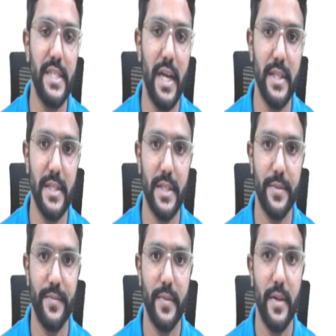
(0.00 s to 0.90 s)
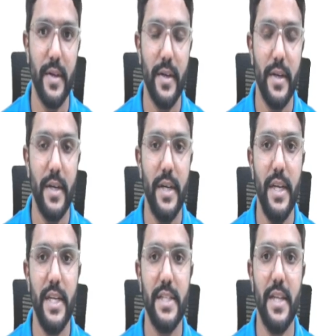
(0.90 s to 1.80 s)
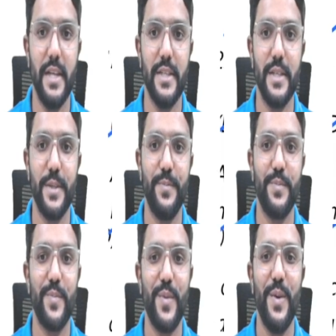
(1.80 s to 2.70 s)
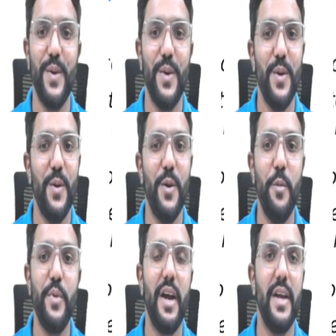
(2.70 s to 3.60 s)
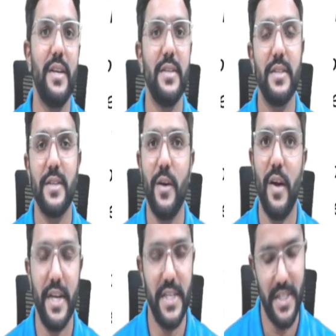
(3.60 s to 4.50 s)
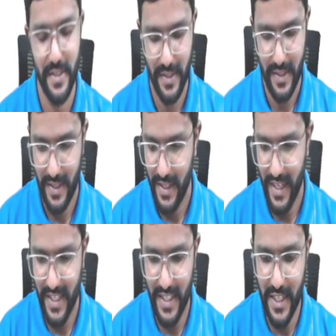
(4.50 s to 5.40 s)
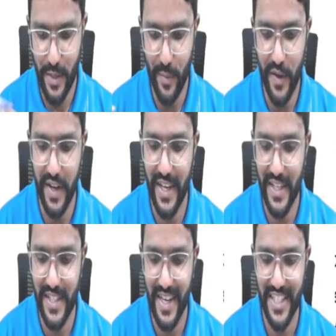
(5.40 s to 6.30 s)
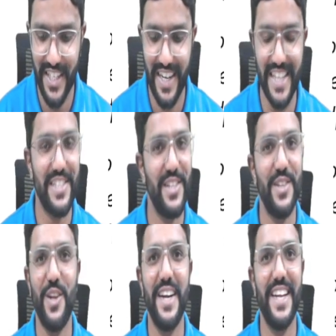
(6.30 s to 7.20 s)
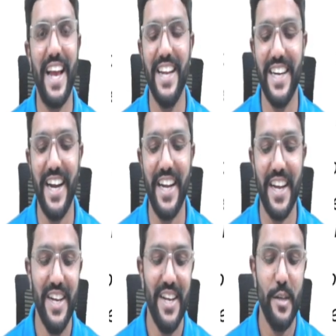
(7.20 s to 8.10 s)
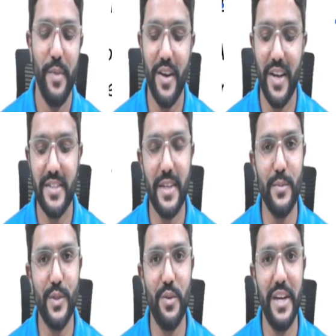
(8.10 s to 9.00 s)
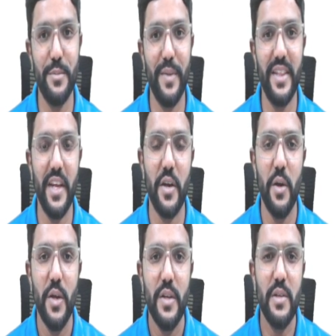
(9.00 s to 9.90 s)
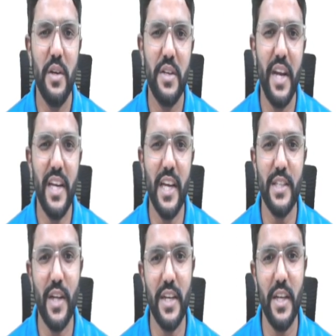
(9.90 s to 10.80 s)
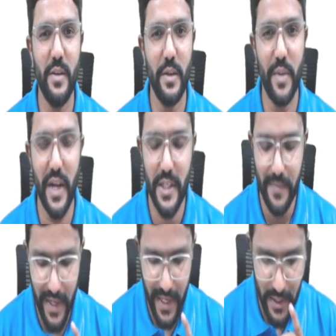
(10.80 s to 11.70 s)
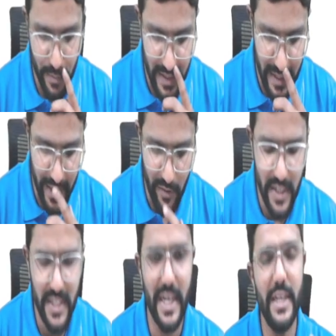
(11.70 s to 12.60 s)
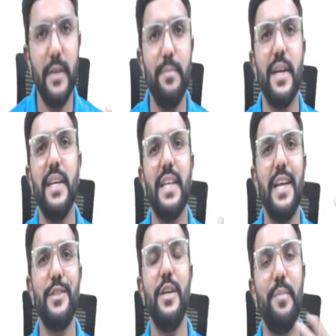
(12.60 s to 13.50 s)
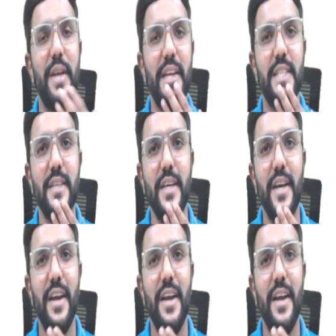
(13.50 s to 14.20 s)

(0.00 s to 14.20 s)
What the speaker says: is the answer. D is the answer. Hope you guys got it. It is just about reconciliation, guys, not calculating. Because some students might think, sir, data is not given. Price variance means I want standard price, actual price.